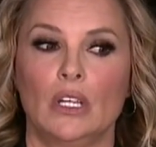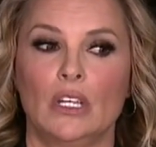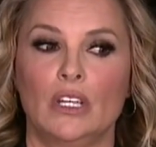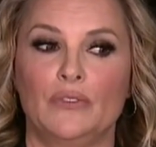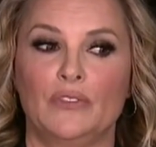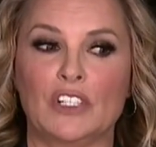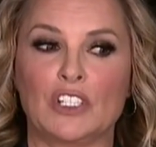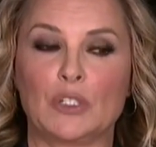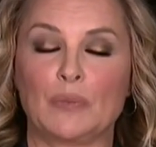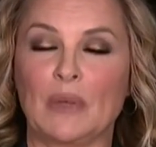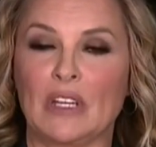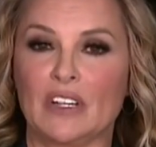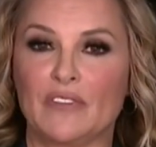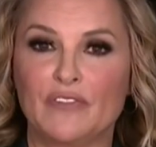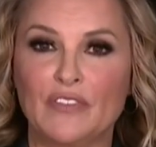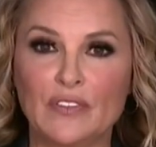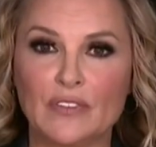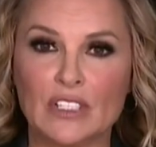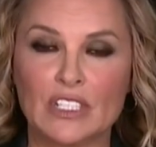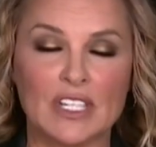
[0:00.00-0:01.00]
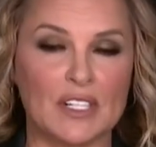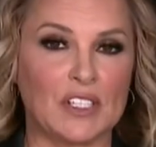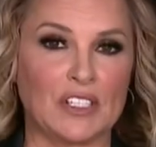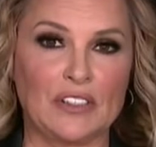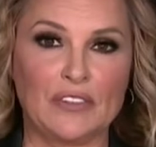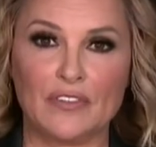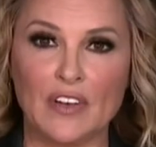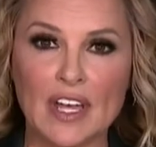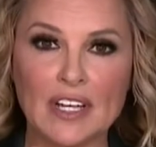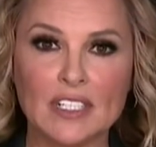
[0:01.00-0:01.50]
if it's been
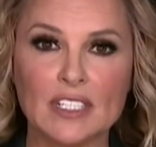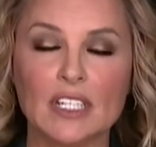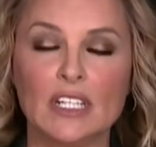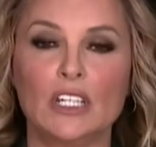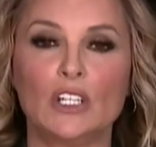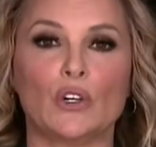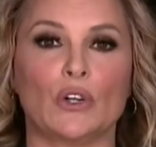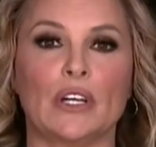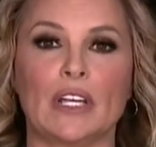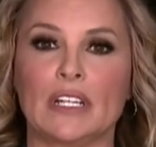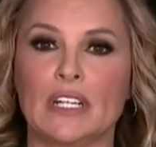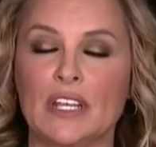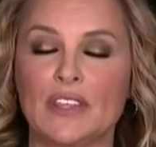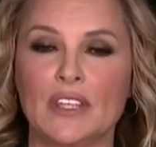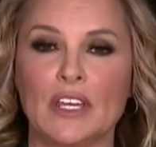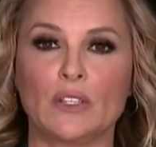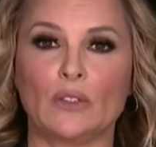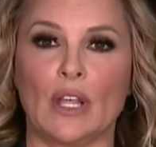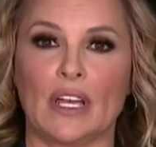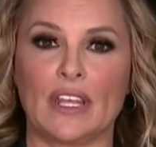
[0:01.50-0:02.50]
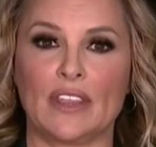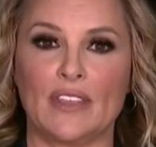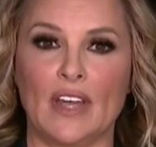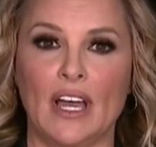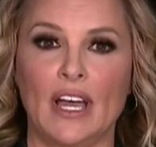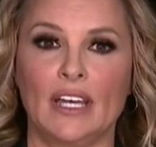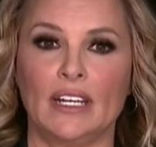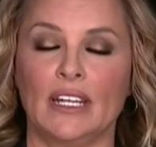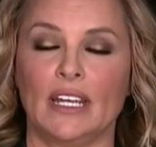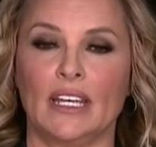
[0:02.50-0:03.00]
disinfected or anything like
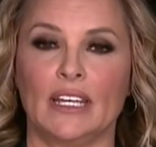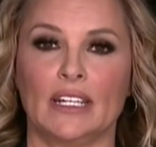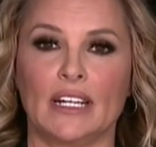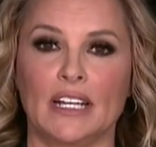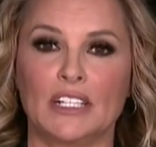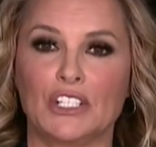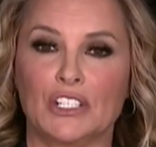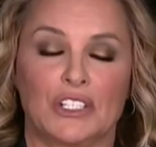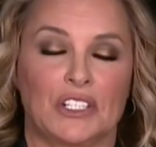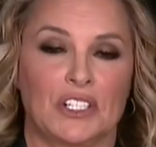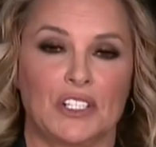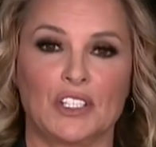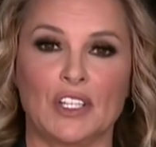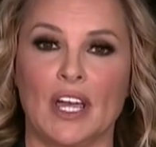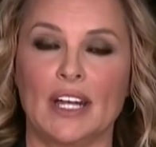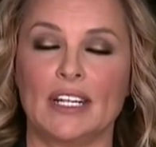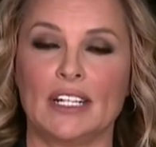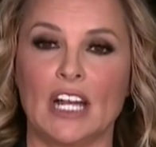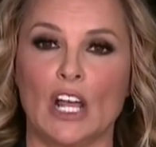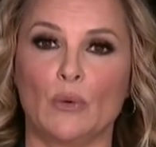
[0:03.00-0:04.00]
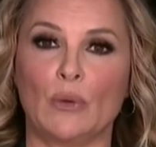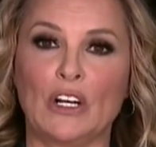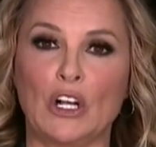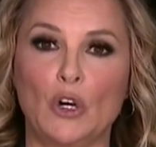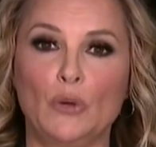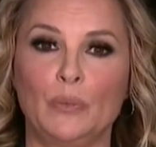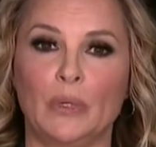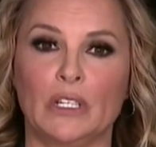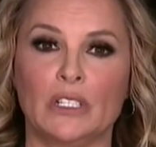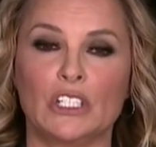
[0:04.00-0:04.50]
that. And I just decided I would
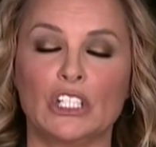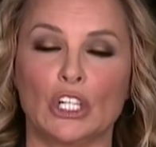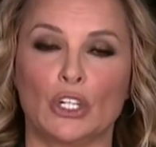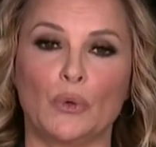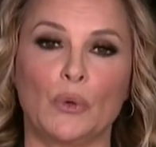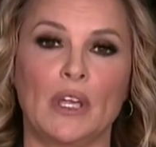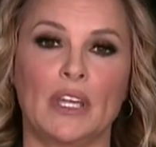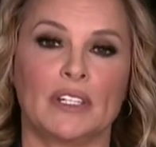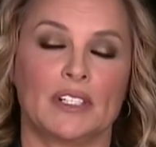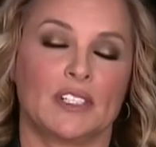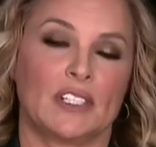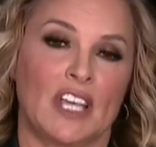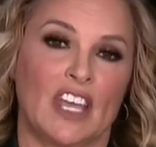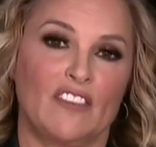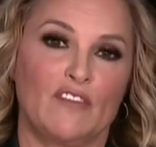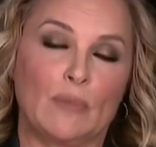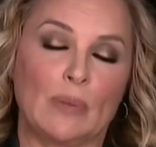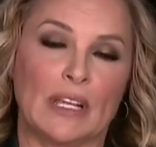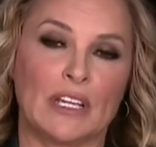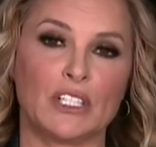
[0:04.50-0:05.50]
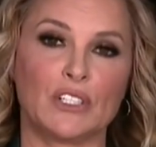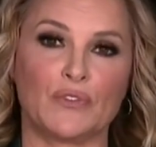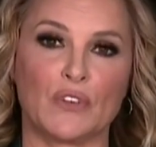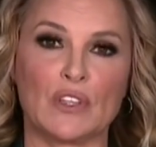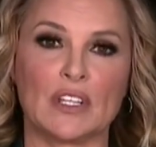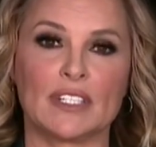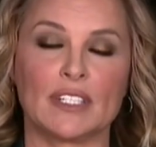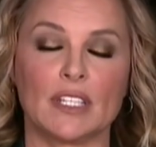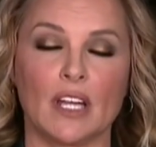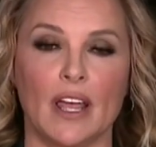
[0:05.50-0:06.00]
open to create a safe place
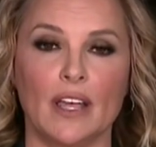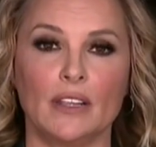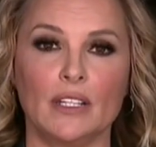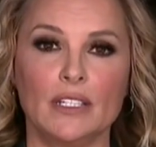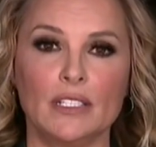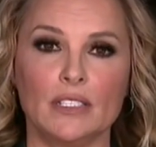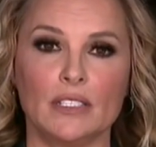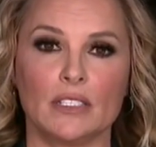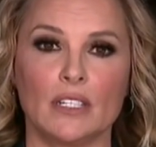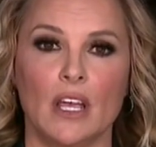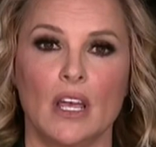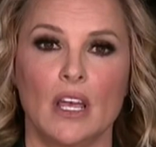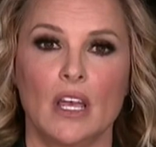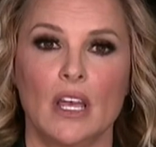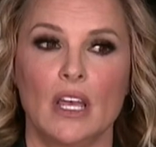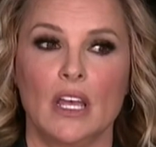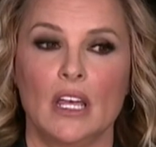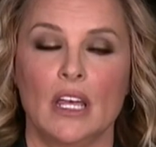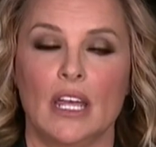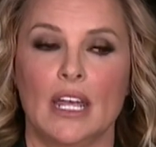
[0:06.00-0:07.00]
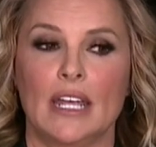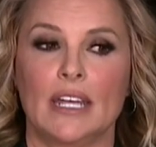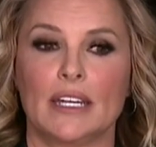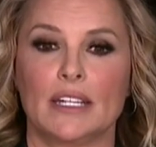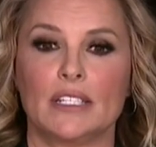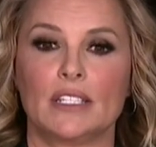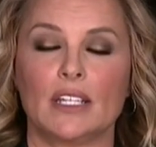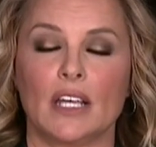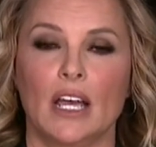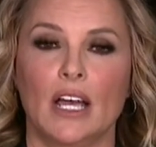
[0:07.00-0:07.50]
for the stylists
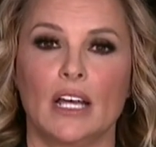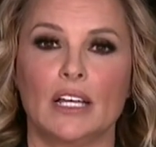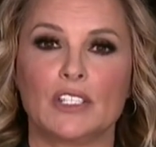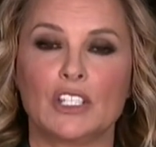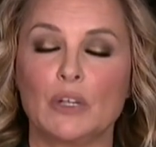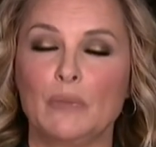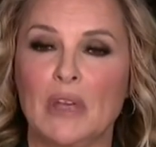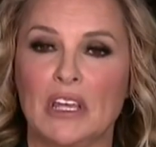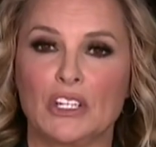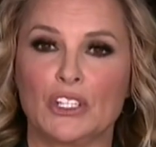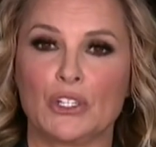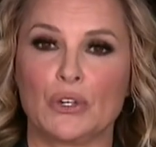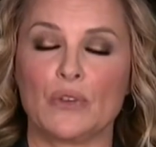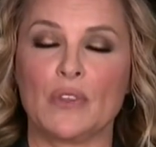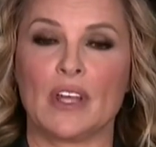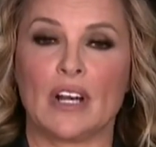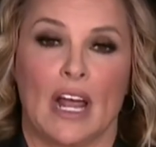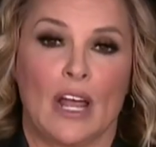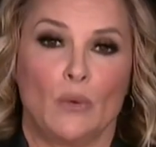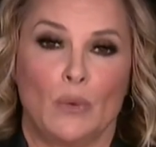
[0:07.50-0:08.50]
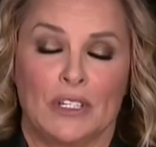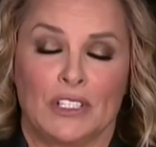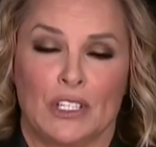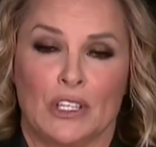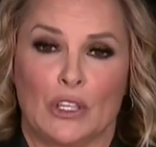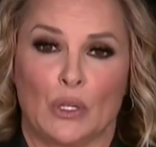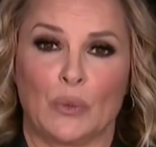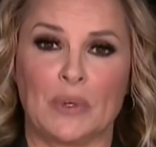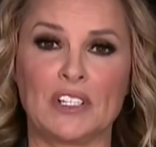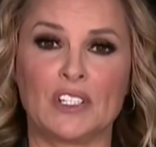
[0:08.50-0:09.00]
and uh, to make sure that I
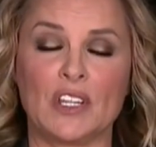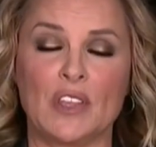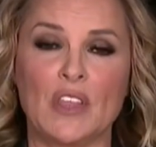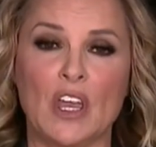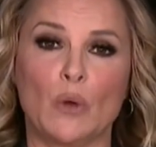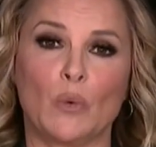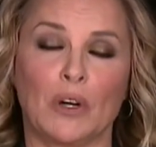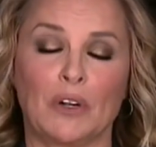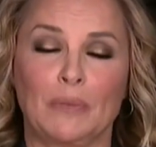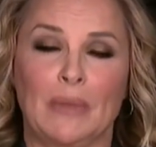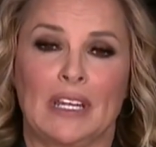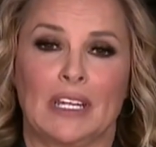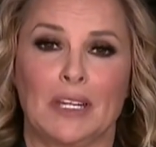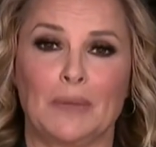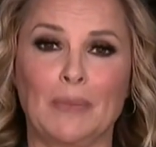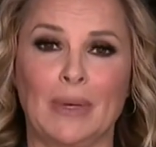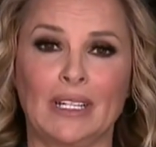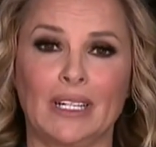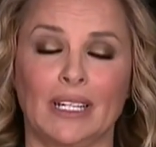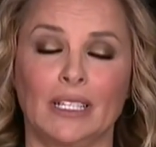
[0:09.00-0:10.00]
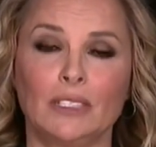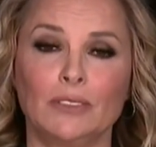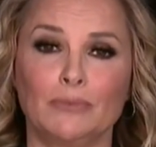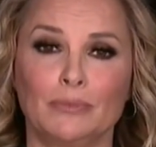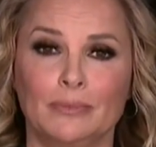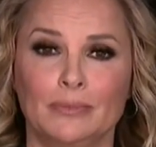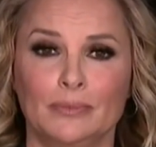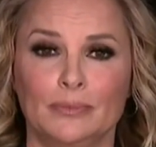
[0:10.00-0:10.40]
wasn't the reason they weren't making money.